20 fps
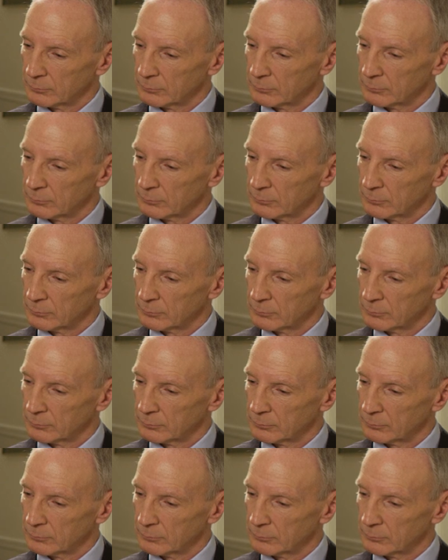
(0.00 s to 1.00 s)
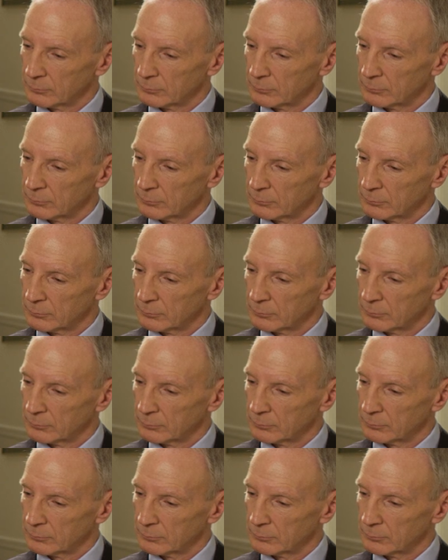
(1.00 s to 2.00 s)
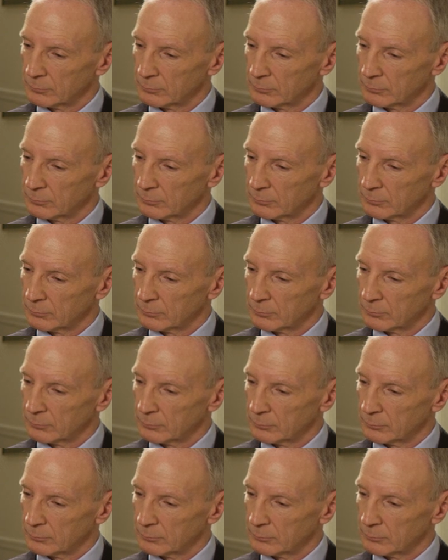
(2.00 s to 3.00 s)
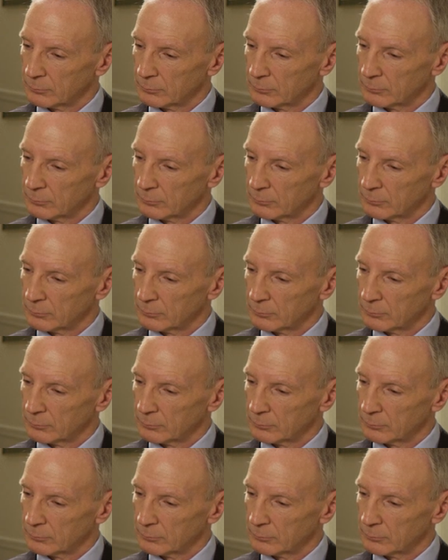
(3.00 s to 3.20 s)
[no speech]